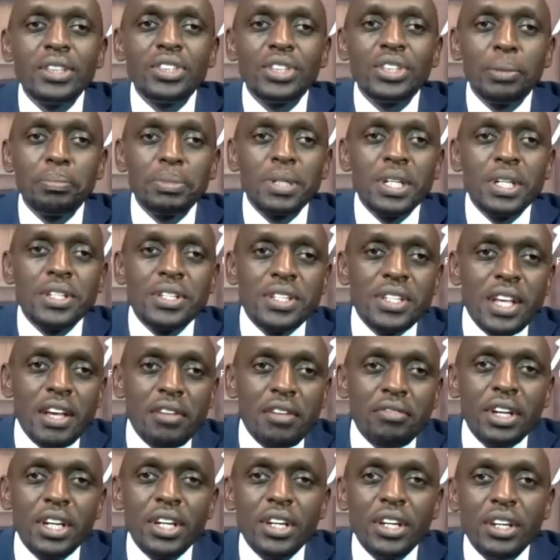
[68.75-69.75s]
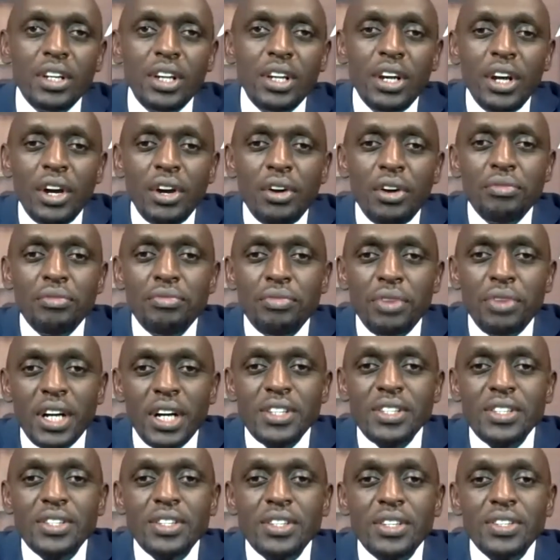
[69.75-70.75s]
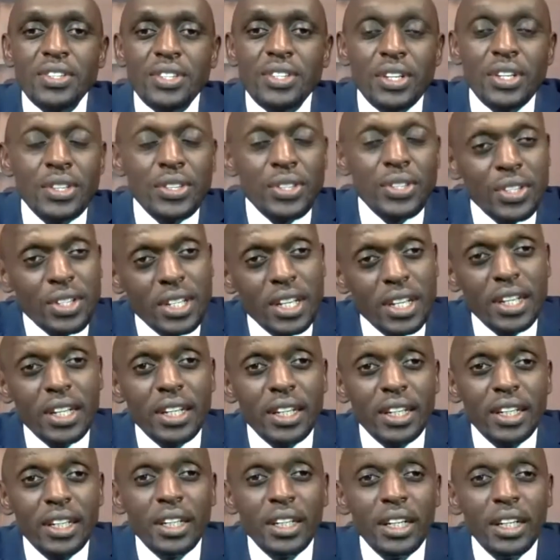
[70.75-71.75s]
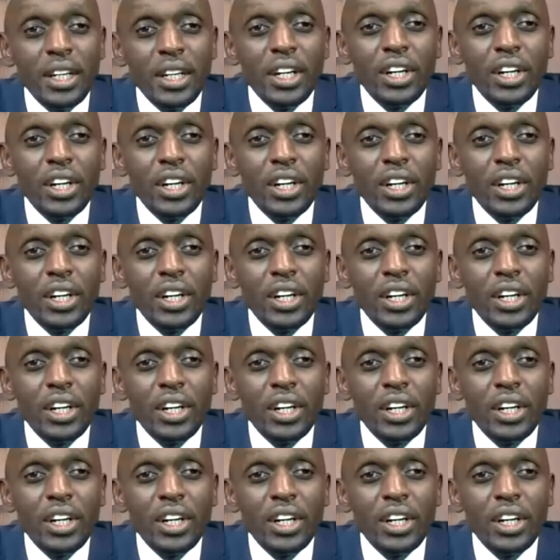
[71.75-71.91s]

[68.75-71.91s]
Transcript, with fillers: chapter seven, verse sixteen,